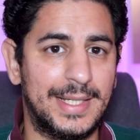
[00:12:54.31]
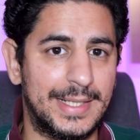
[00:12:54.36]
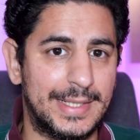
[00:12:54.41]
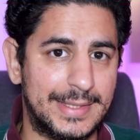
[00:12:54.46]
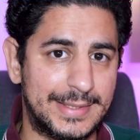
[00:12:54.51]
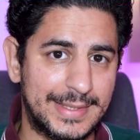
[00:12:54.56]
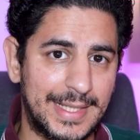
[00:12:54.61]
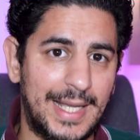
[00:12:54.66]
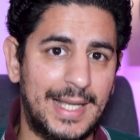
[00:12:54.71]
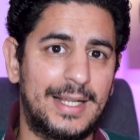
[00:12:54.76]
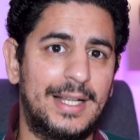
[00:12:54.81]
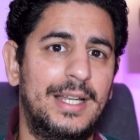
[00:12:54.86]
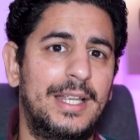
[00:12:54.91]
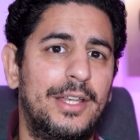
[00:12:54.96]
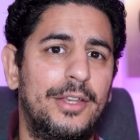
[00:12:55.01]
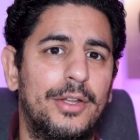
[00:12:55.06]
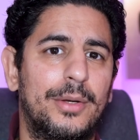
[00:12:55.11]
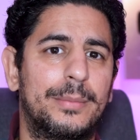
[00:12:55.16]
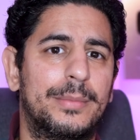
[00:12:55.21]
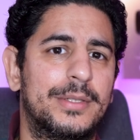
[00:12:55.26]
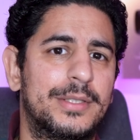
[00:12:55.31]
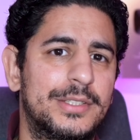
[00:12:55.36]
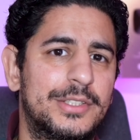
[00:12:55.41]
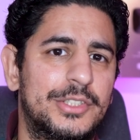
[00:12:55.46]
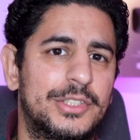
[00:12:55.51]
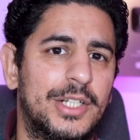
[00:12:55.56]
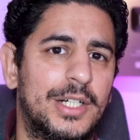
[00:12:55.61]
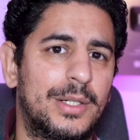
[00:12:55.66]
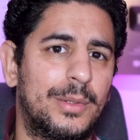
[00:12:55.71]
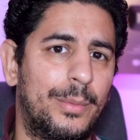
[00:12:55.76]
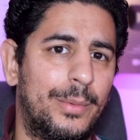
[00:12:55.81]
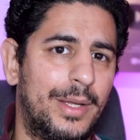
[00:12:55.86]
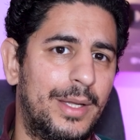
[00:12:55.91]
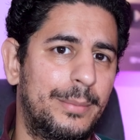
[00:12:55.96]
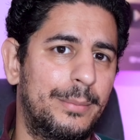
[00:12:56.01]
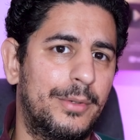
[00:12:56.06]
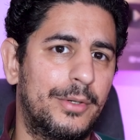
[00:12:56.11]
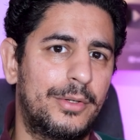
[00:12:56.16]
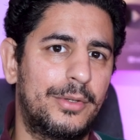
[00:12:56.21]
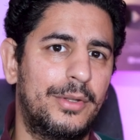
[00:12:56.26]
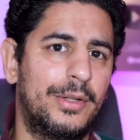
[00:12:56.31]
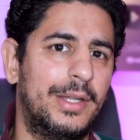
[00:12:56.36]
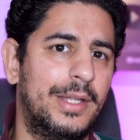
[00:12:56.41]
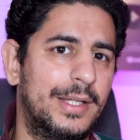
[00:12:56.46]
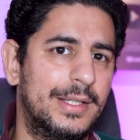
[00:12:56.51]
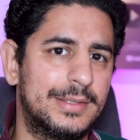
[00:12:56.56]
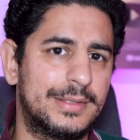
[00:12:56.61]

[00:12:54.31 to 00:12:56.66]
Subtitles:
exactly in your birth chart where Mercury